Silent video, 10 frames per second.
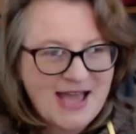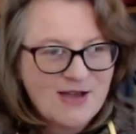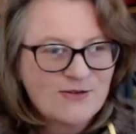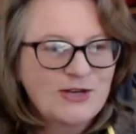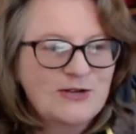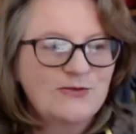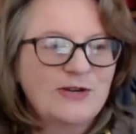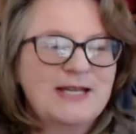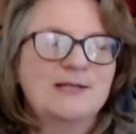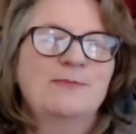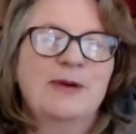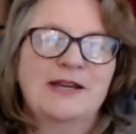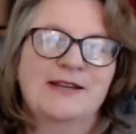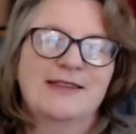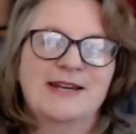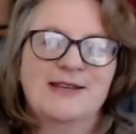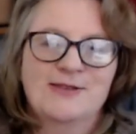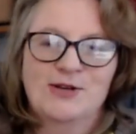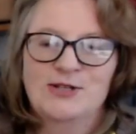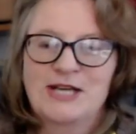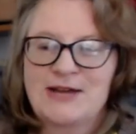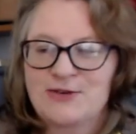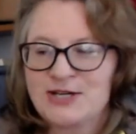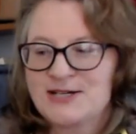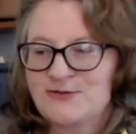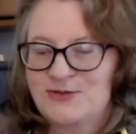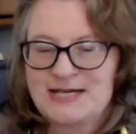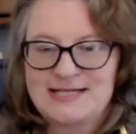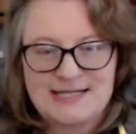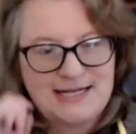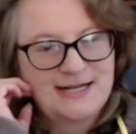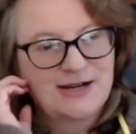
fin fleece. But then I thought, look, I've got enough fleeces here.